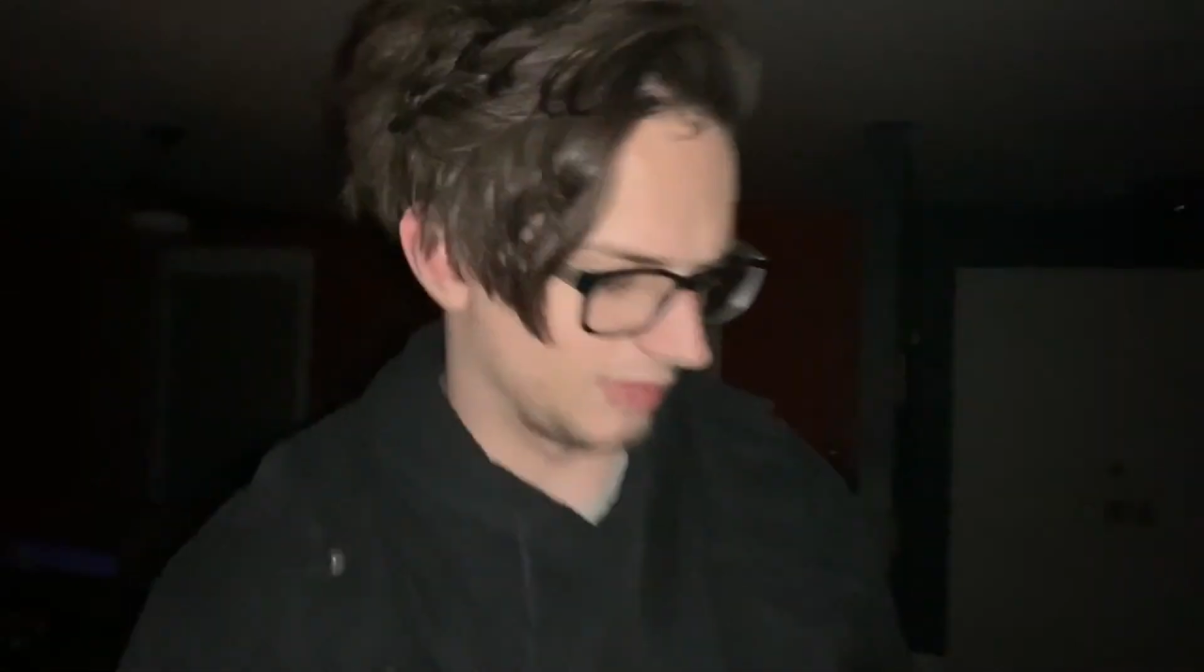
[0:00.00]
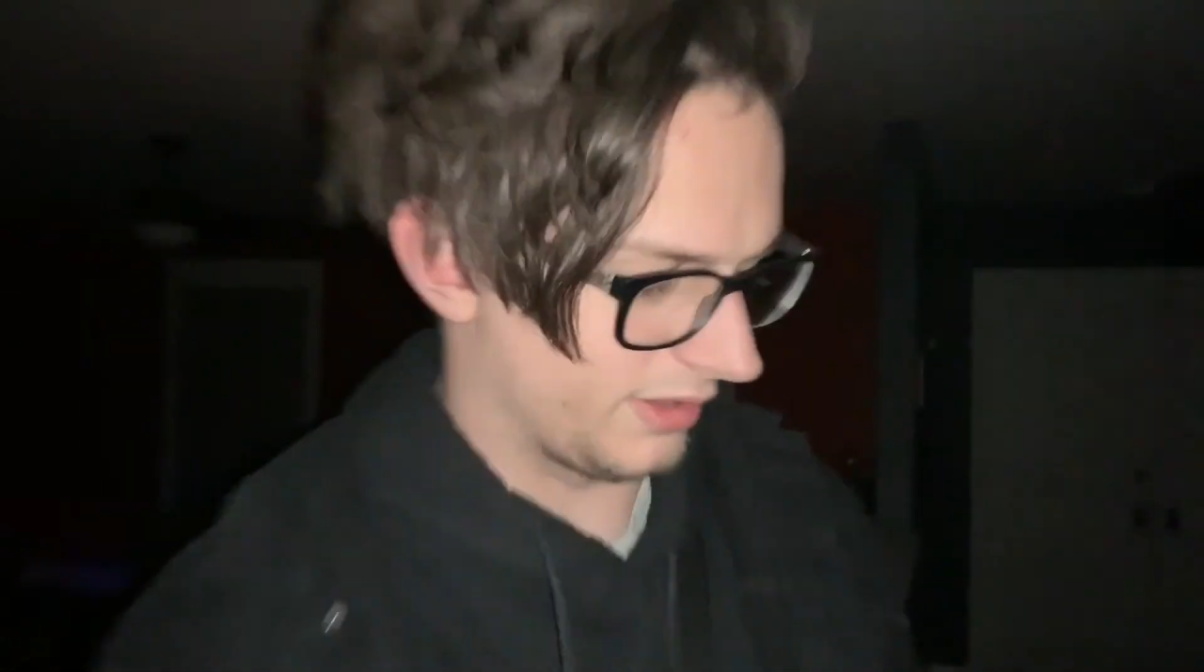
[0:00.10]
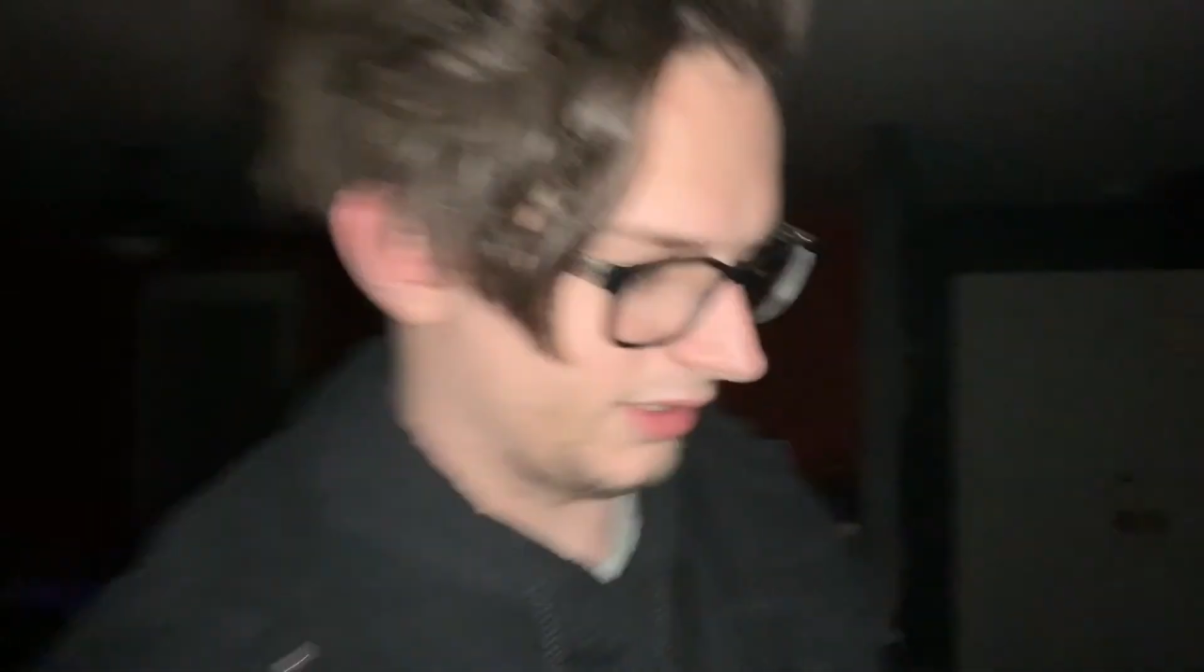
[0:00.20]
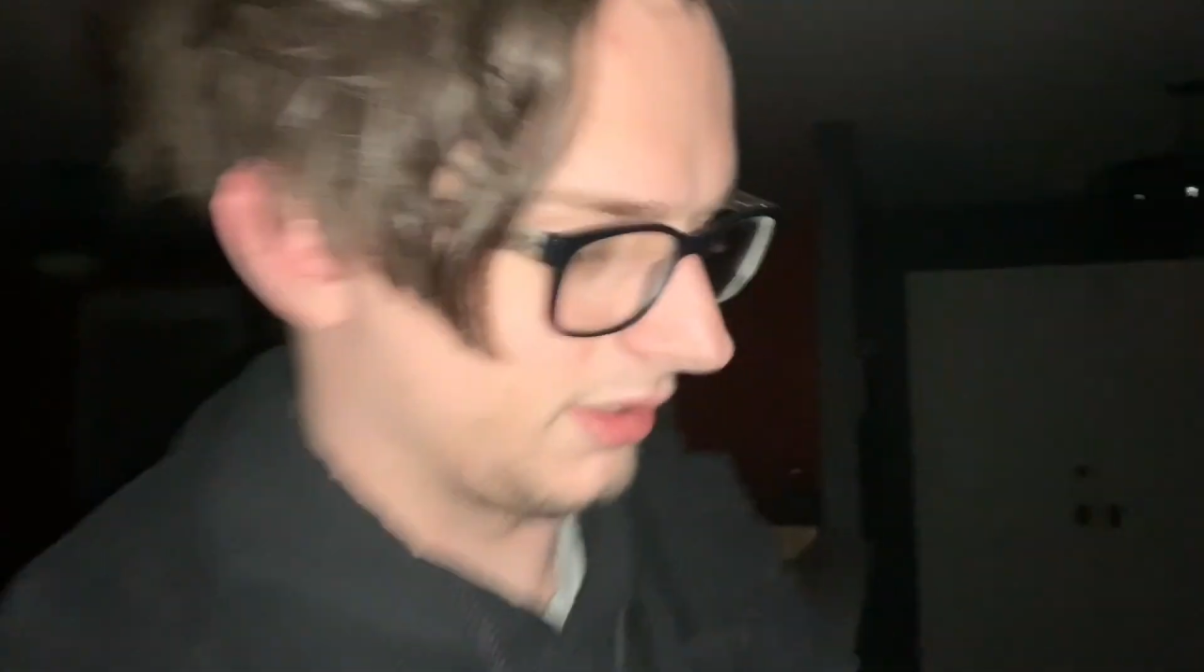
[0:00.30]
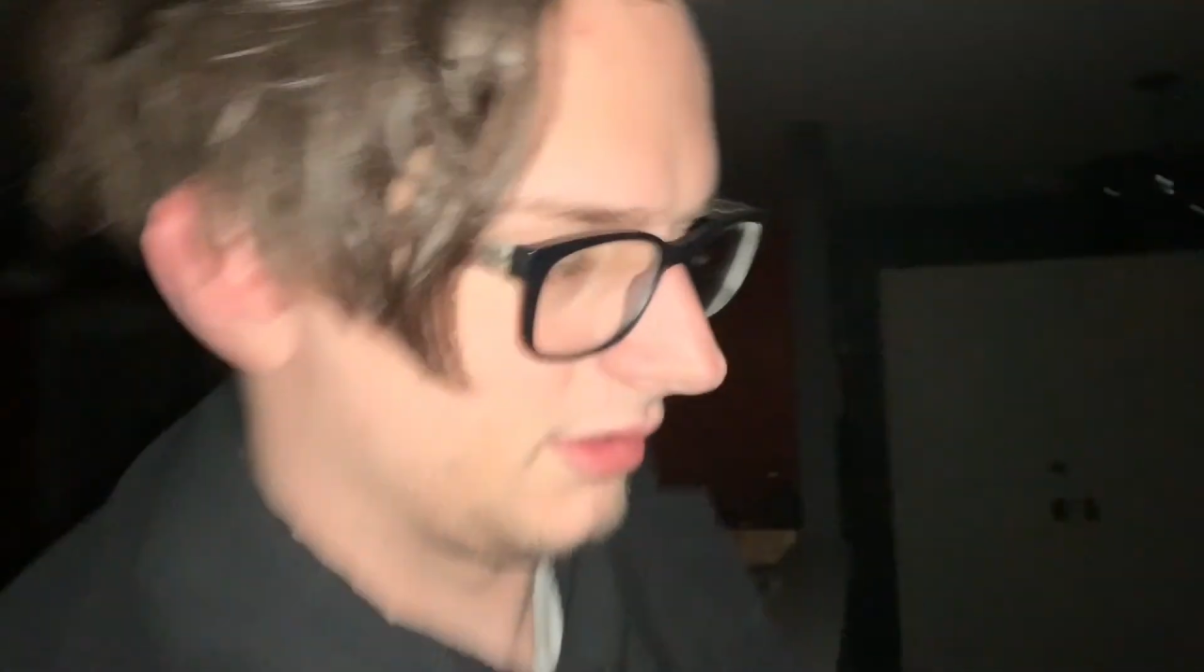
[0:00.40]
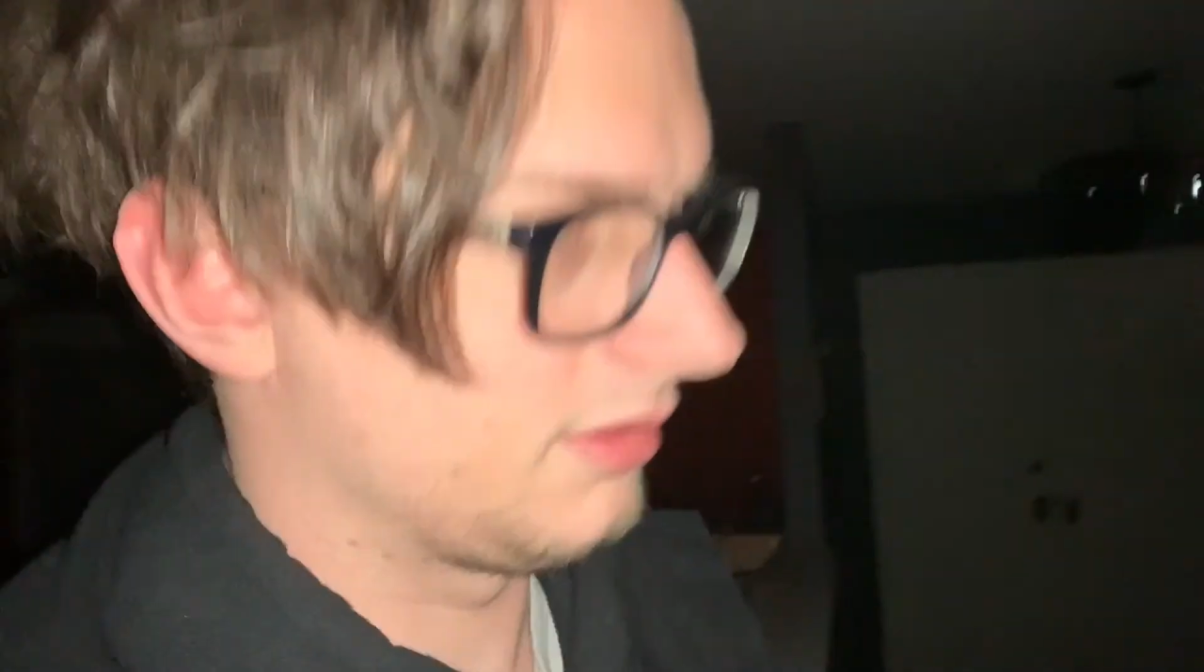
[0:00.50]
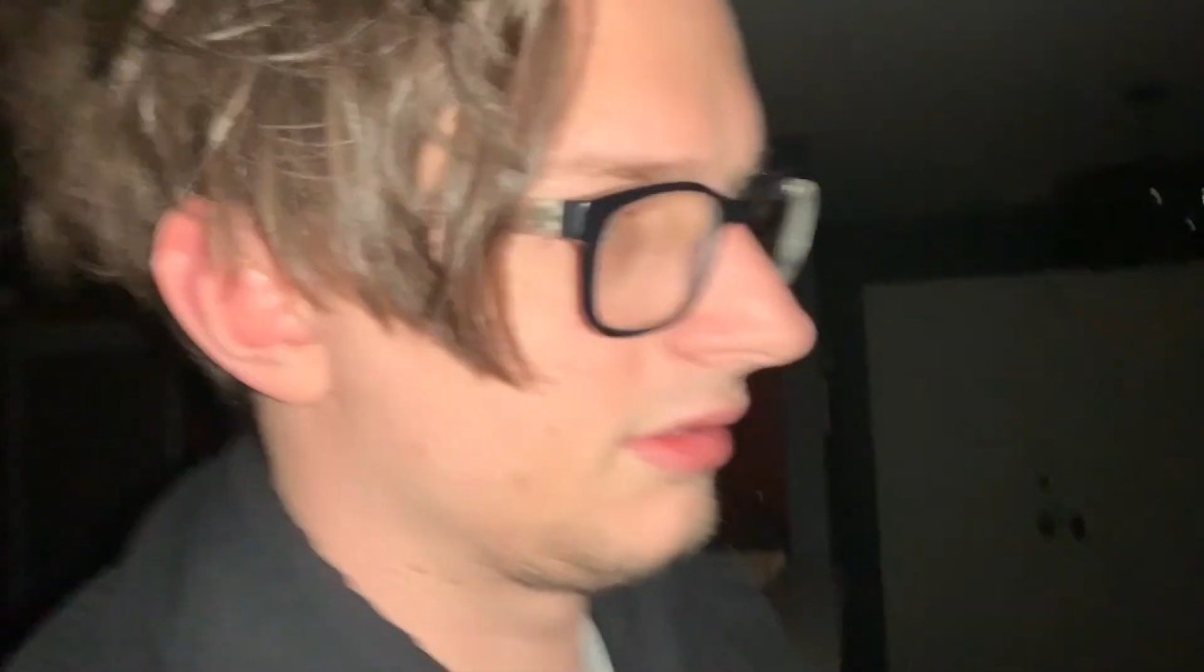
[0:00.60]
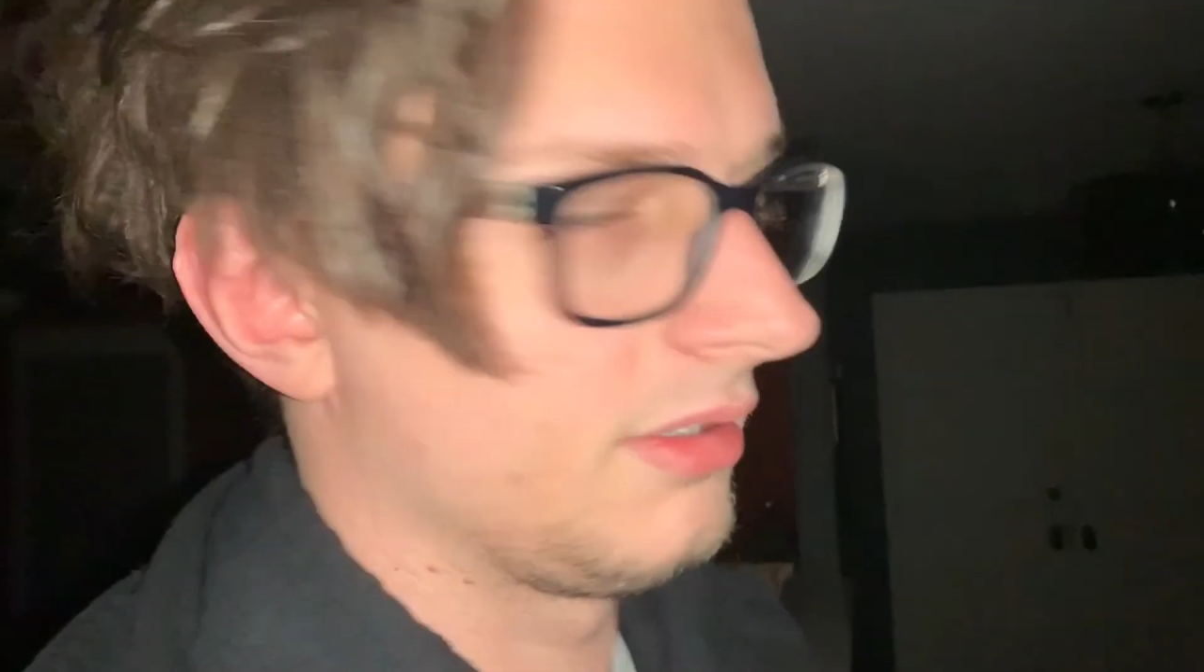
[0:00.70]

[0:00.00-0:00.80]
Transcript: Are you Flashback